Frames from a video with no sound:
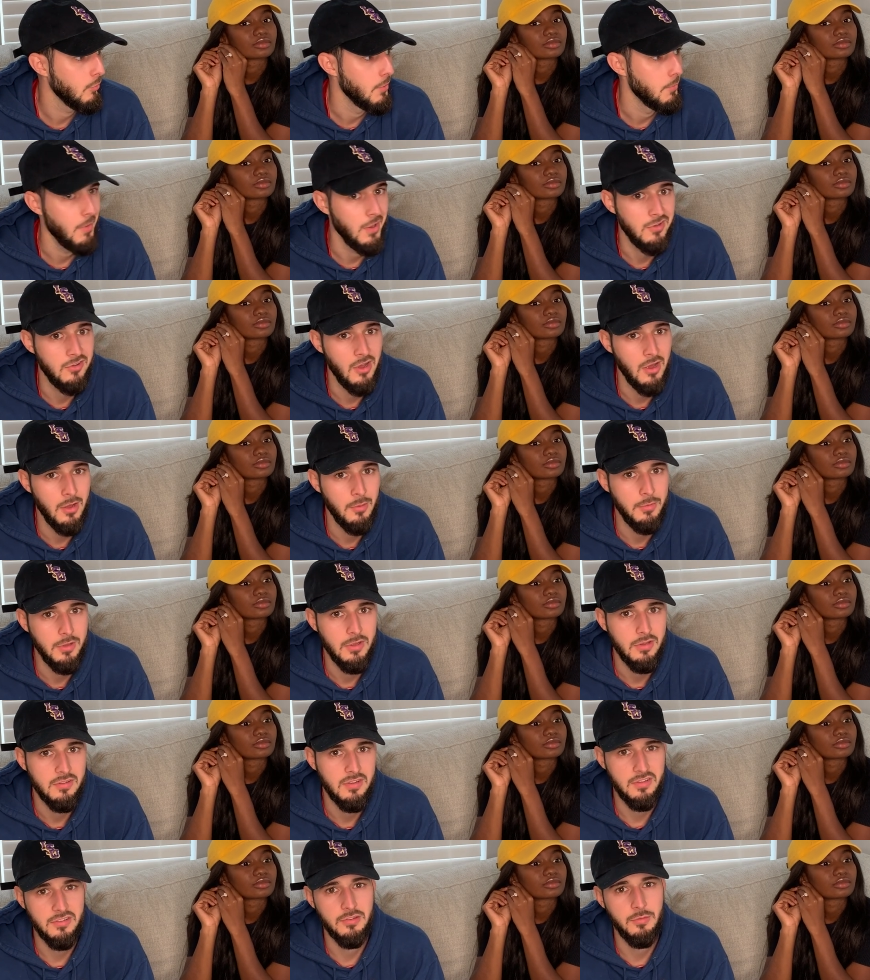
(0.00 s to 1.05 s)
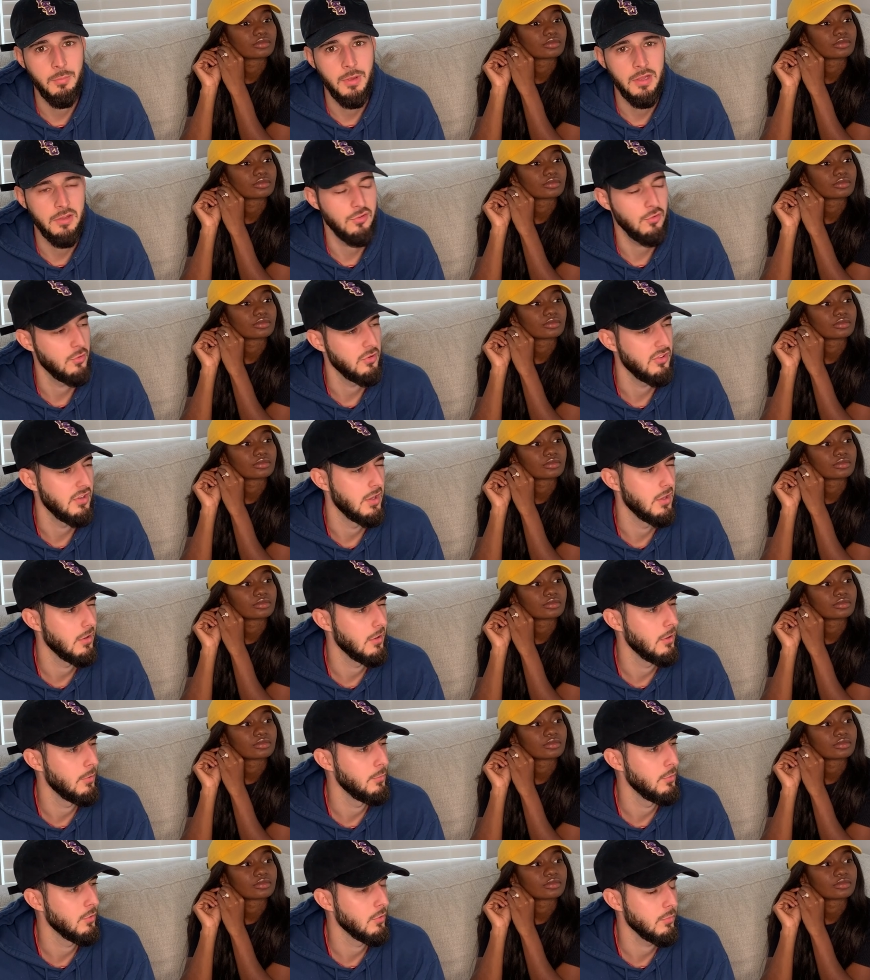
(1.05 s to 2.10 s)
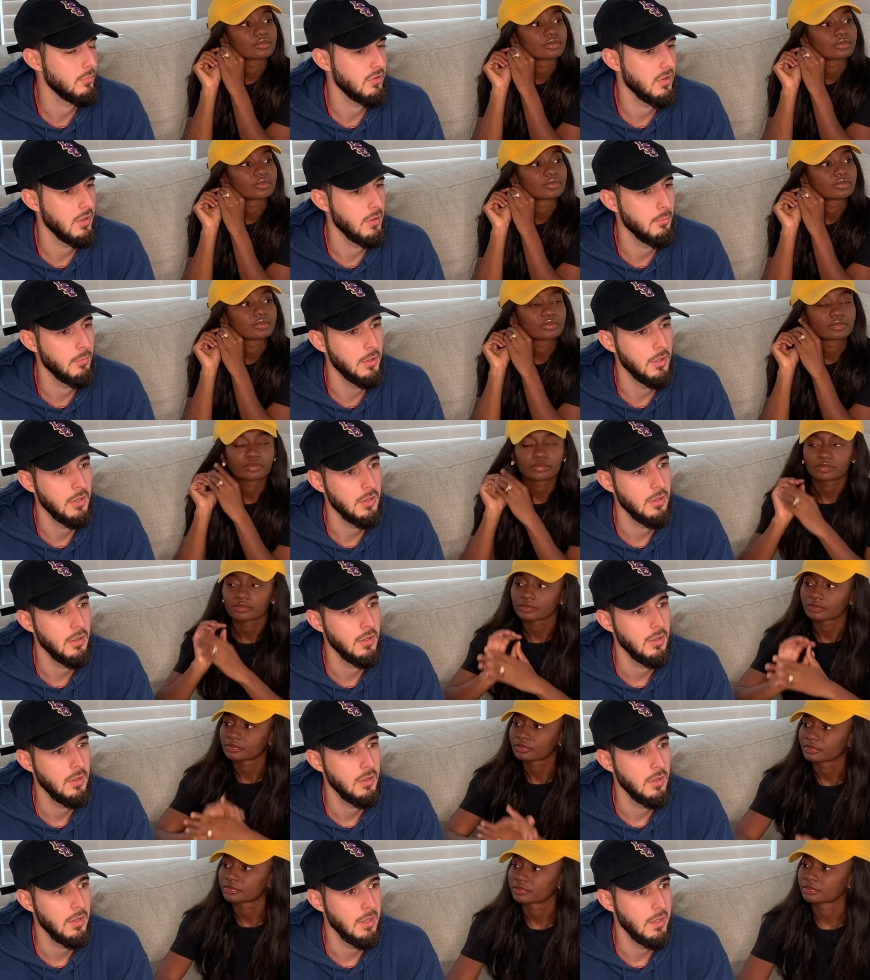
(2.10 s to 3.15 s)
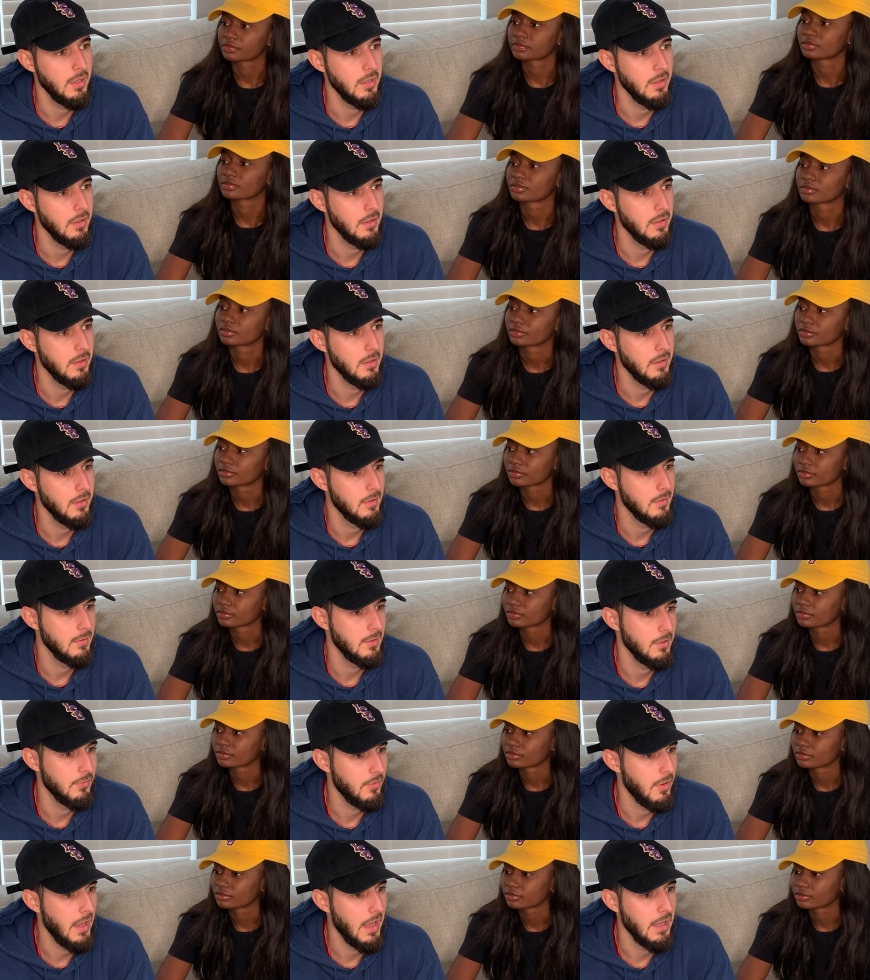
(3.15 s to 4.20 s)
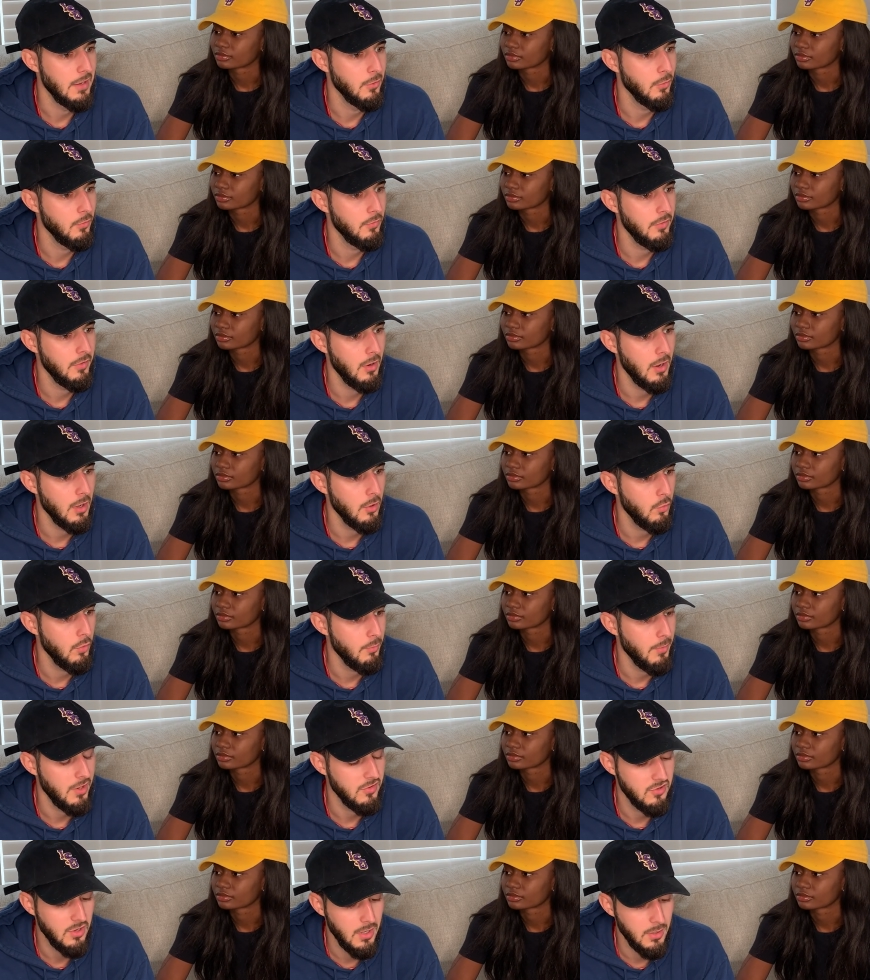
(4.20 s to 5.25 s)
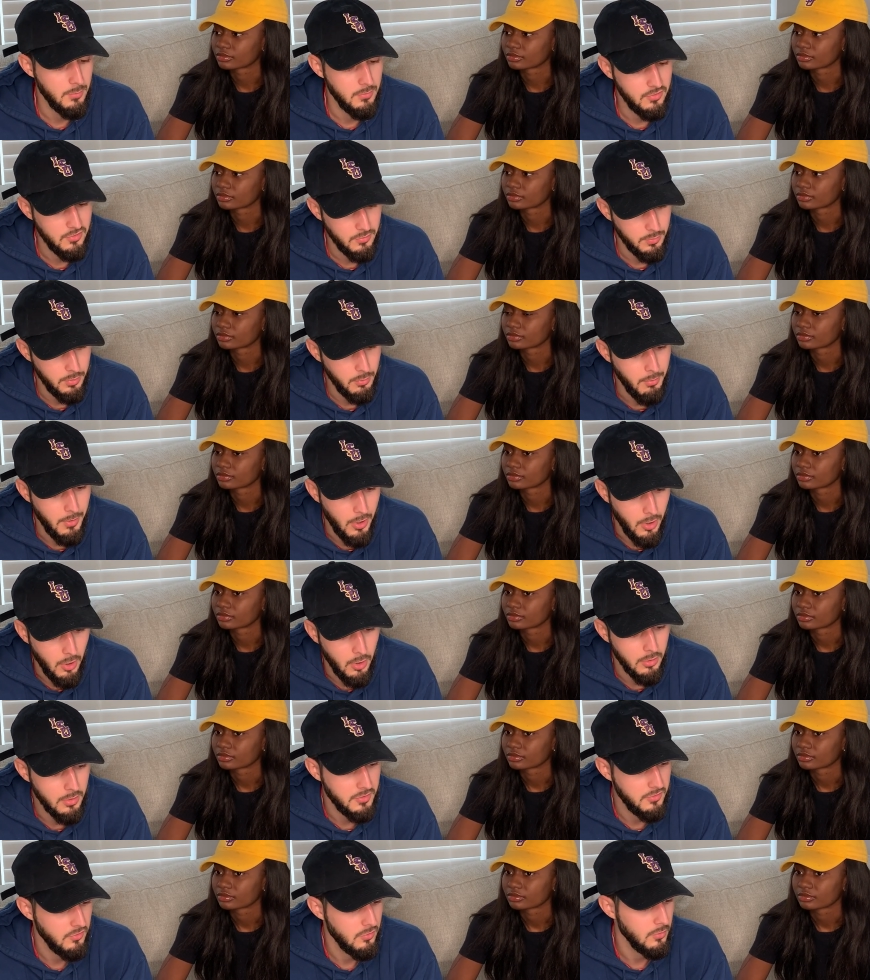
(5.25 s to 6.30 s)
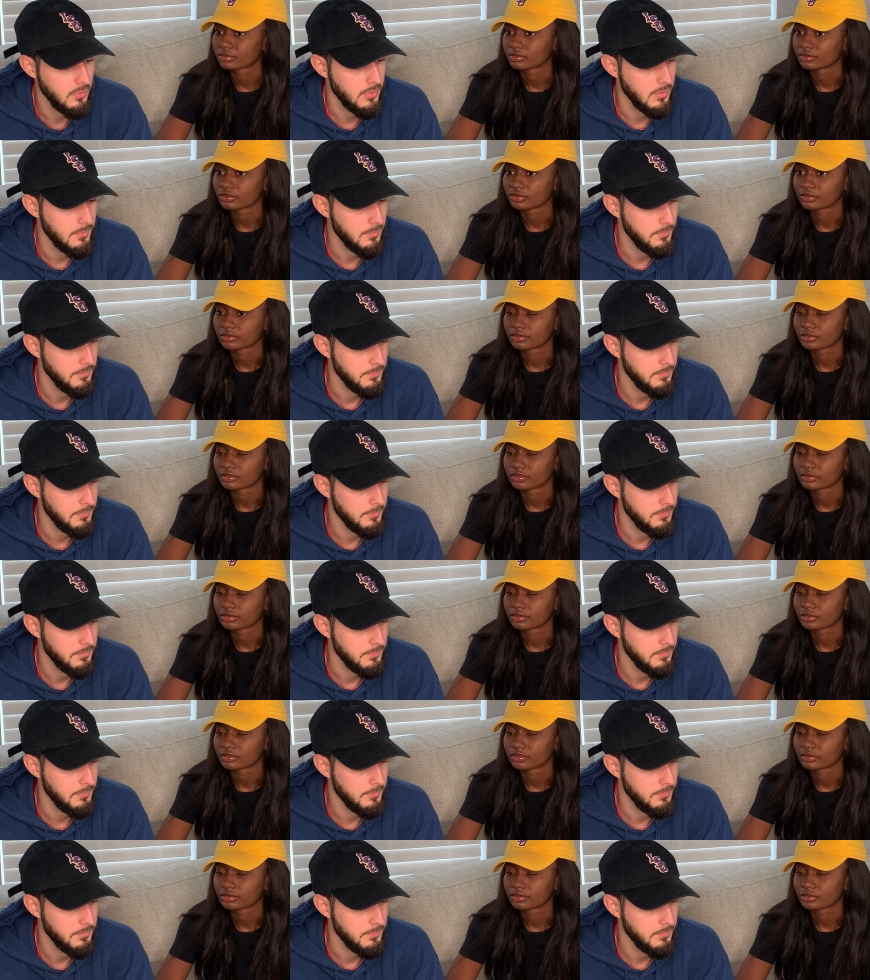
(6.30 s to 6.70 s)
Speaker 1: quit my job because that's the main source of income, you know what I'm saying? But if I had no fear, I'd quit my job and just put my all into it.